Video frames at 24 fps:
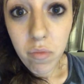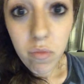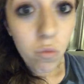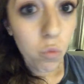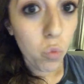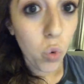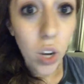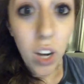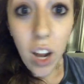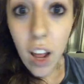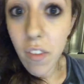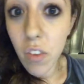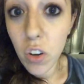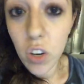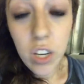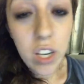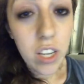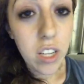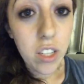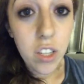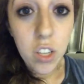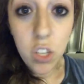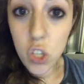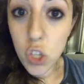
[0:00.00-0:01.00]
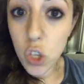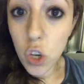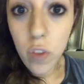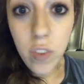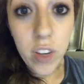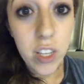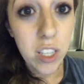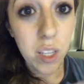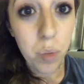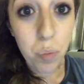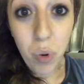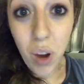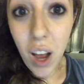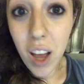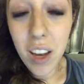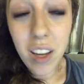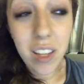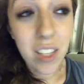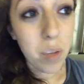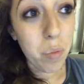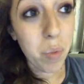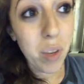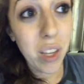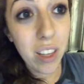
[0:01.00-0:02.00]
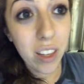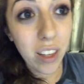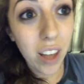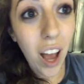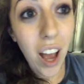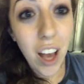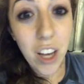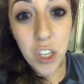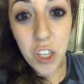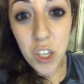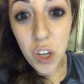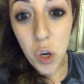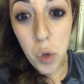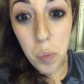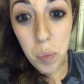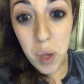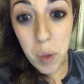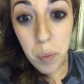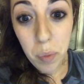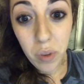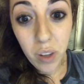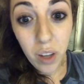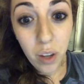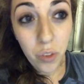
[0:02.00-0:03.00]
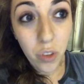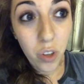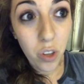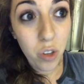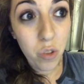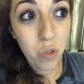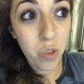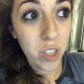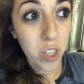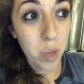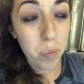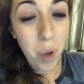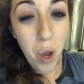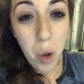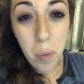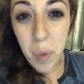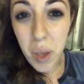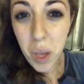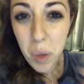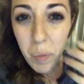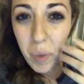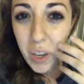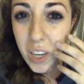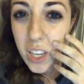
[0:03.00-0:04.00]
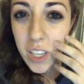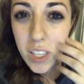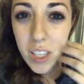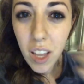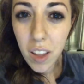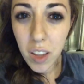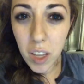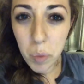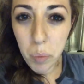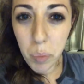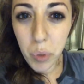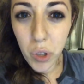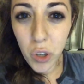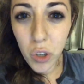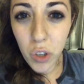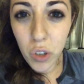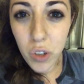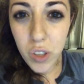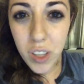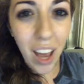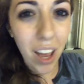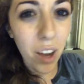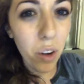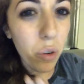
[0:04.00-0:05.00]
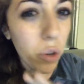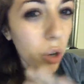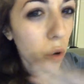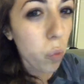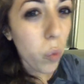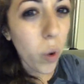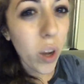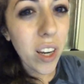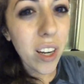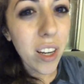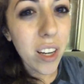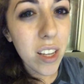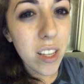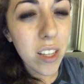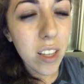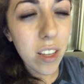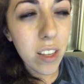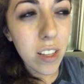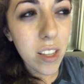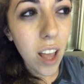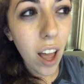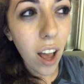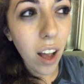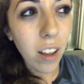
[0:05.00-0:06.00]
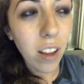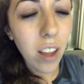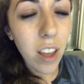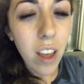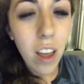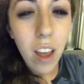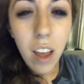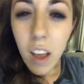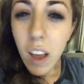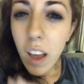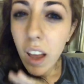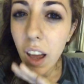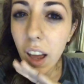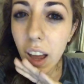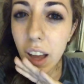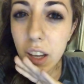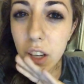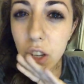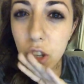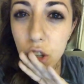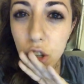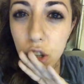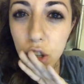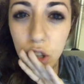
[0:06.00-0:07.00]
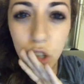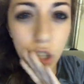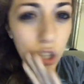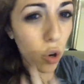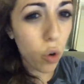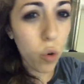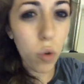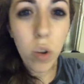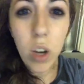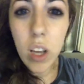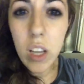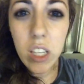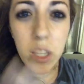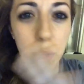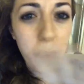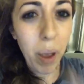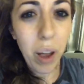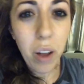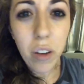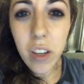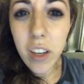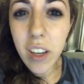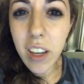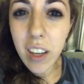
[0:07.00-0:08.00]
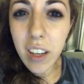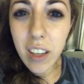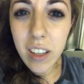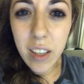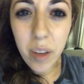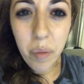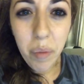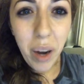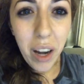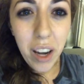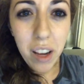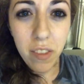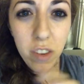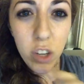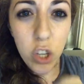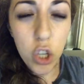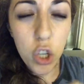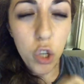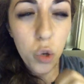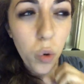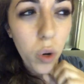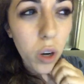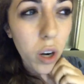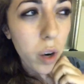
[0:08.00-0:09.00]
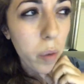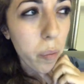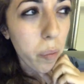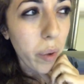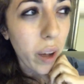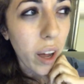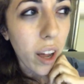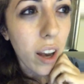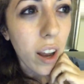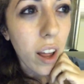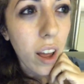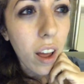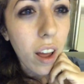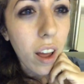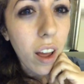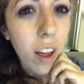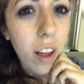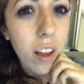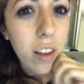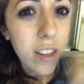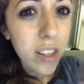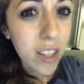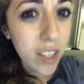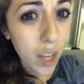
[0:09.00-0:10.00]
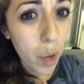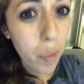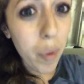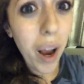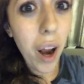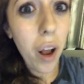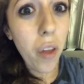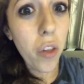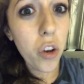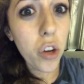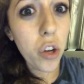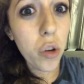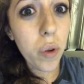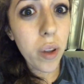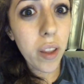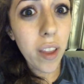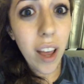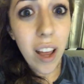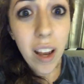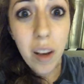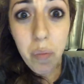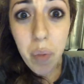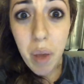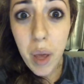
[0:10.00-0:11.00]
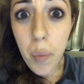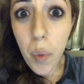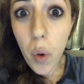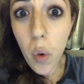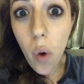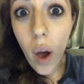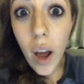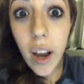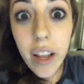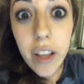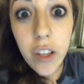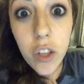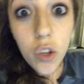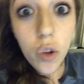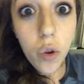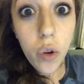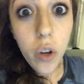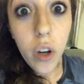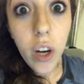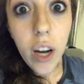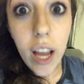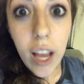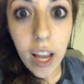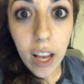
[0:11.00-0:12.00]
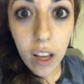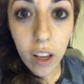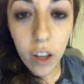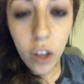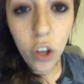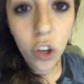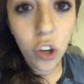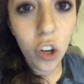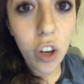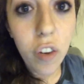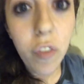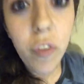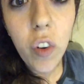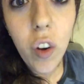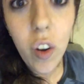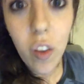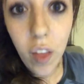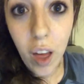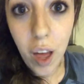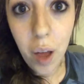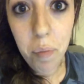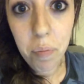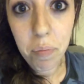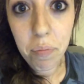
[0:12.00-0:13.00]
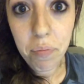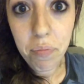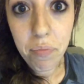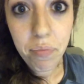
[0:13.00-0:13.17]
Whatever it is, the service, the product. I mean, gosh, there are people out there who somehow make money selling pearls. I don't know what it is exactly, and don't expound on it because I'm not even sure, but somehow they're doing that and people want it. So great, good for them.